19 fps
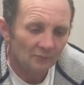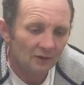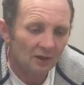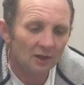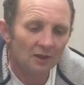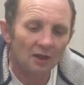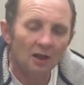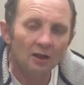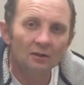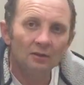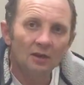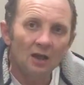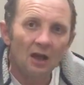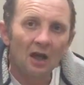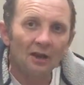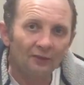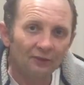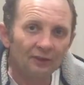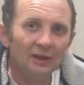you know,
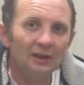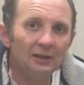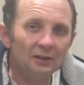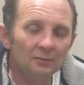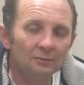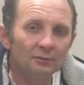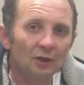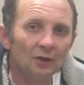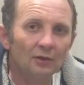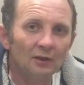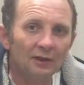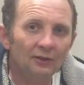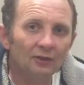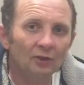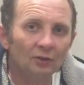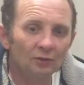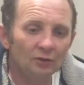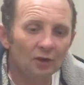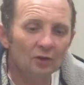I've seen them do this
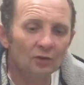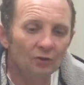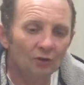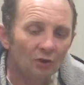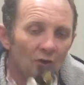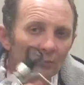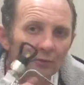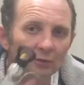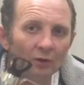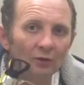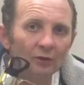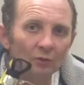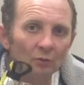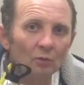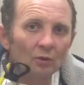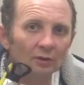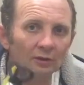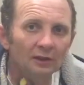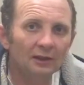on YouTube
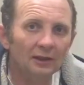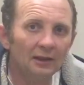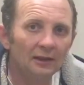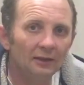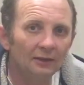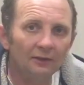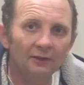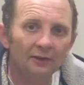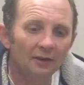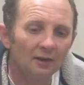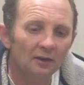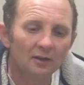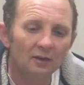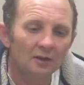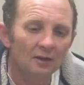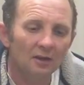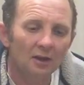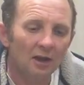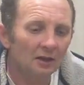using one of these,
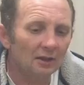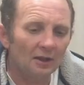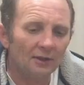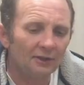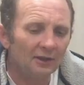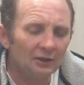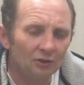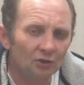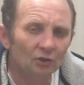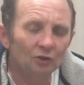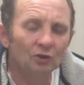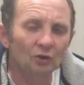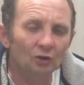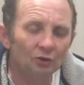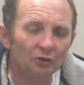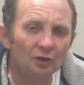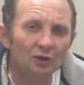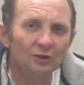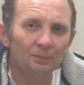and I think just
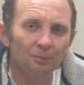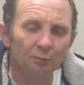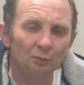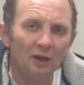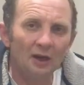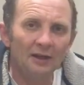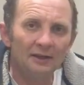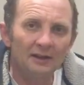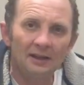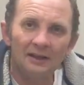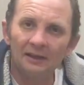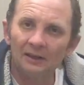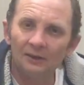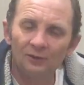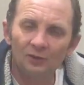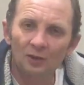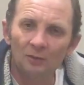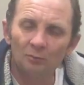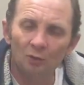because you're spraying it
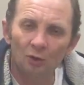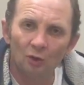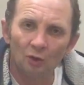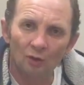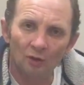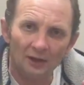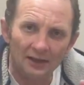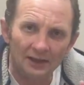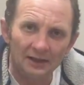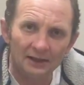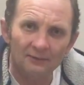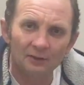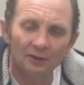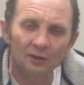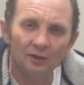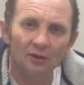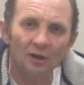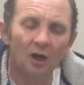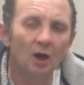gives you a more
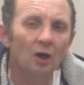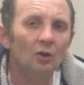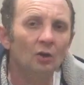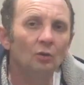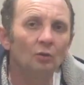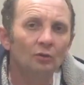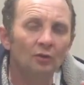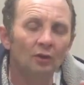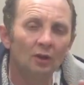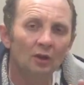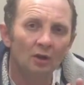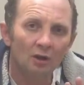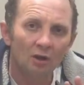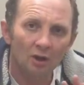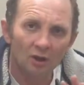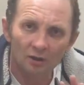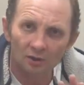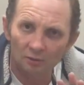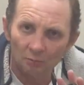even coat
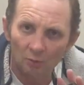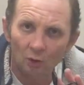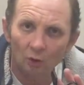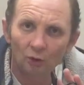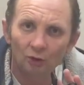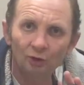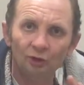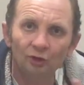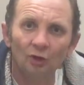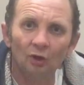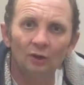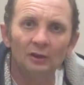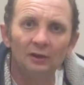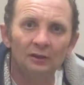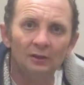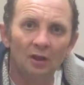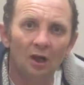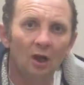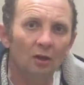and a more
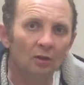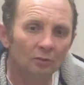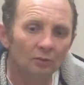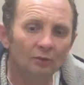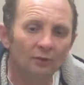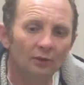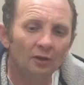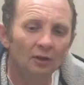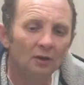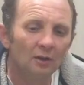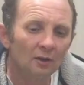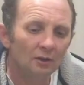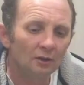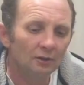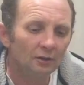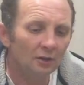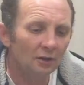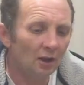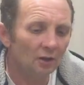solid coat.
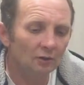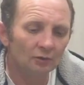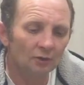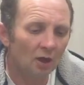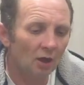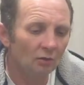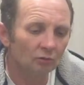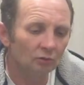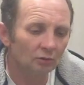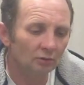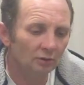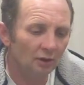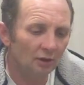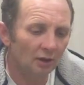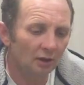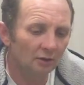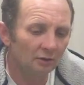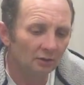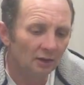You know,
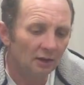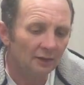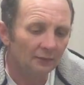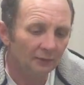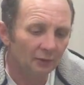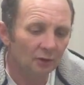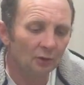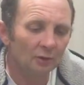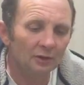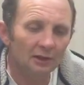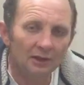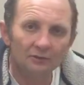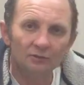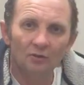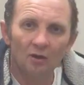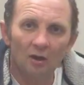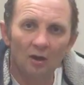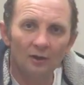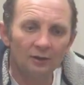if you're doing it
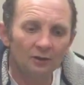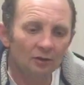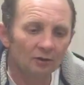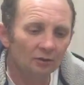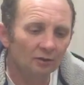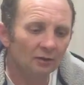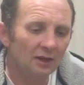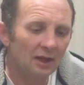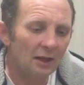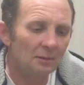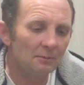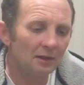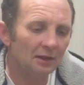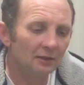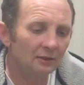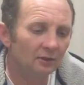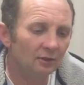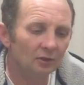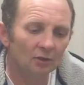right, you're not going to
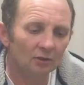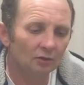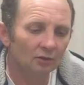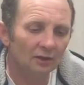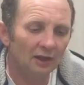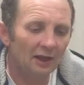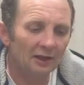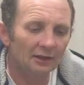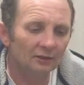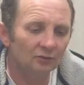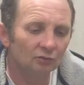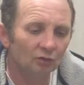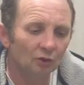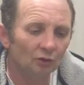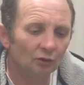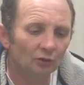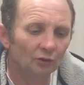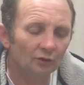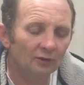get any
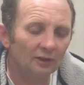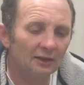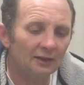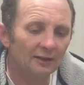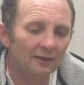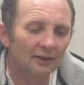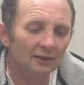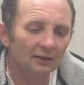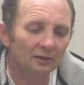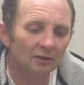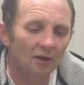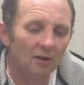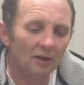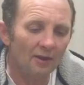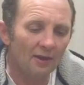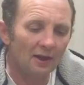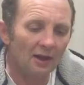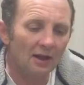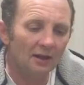runs or anything
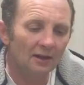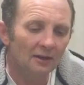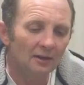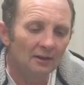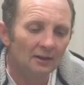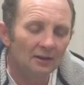like that.